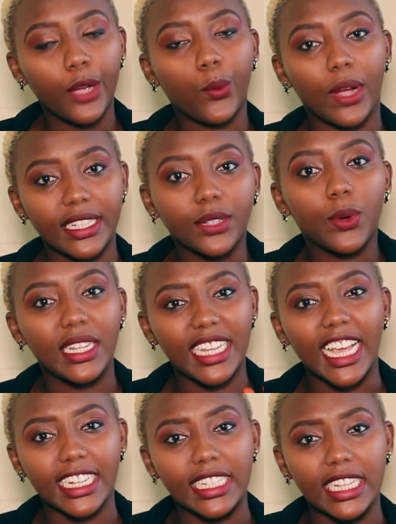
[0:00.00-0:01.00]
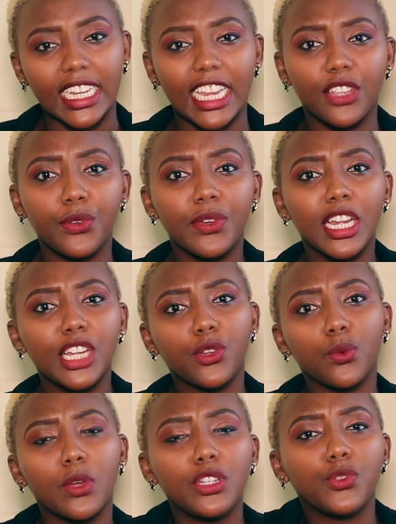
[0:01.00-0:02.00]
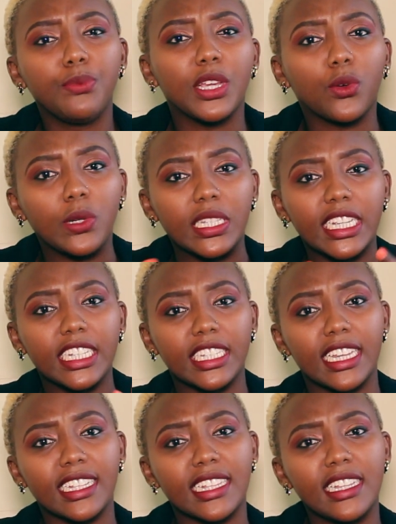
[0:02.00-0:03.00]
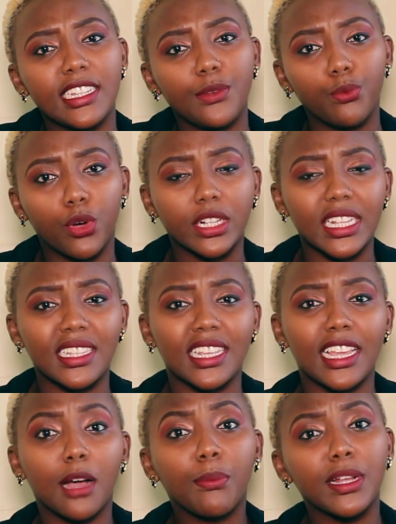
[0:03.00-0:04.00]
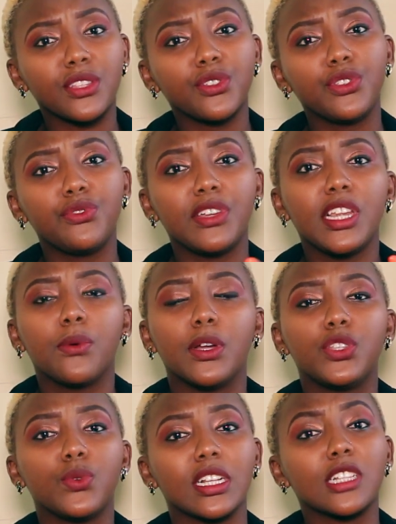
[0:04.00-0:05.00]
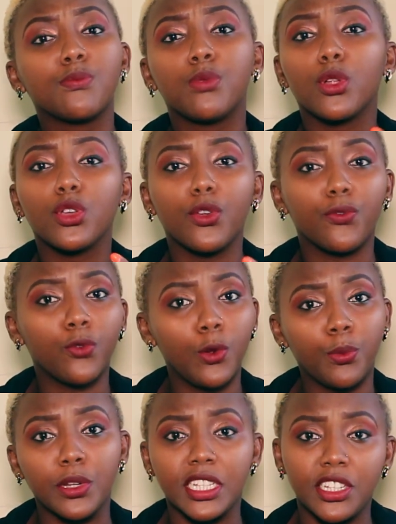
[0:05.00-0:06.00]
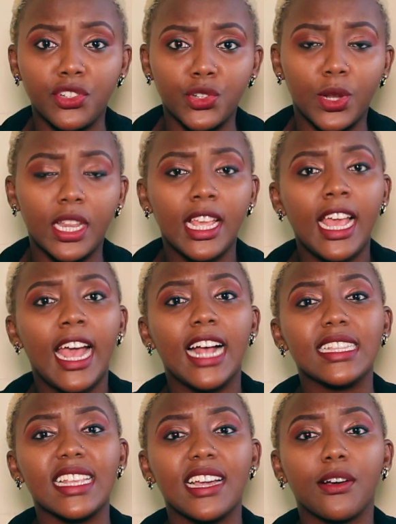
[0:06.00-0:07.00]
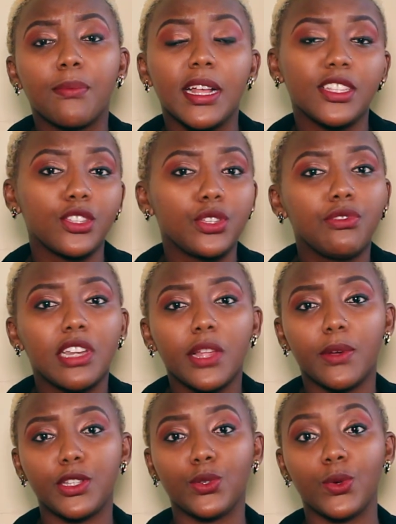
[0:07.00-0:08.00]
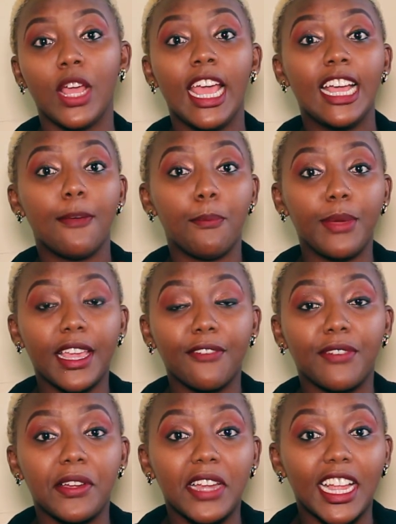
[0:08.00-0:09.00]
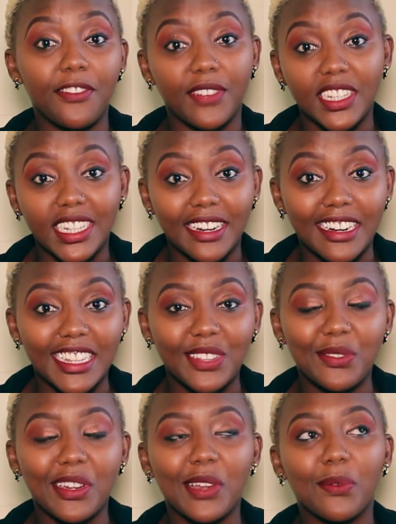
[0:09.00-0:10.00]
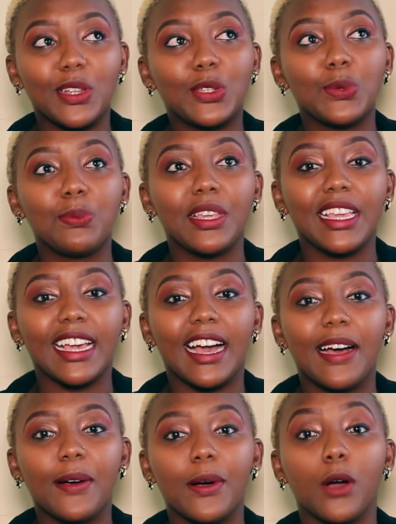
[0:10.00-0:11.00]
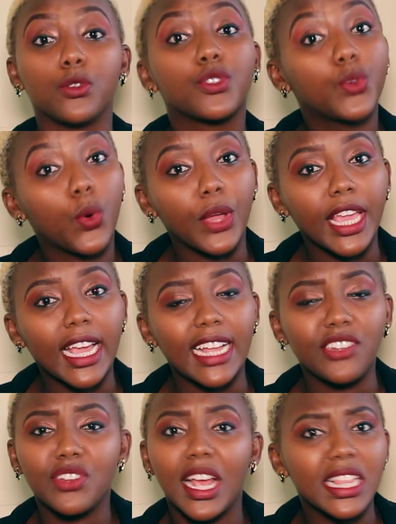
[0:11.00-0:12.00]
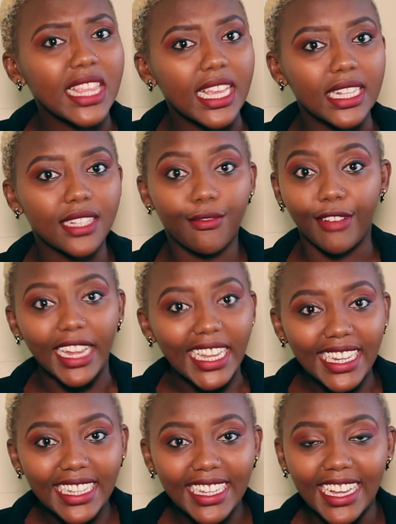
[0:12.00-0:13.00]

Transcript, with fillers: quite quite hectic like you really don't want to be contained in a certain box as a young person you really want to explore your full potential as a young person you really want to be very adventurous you really want to be uh, outgoing try things fail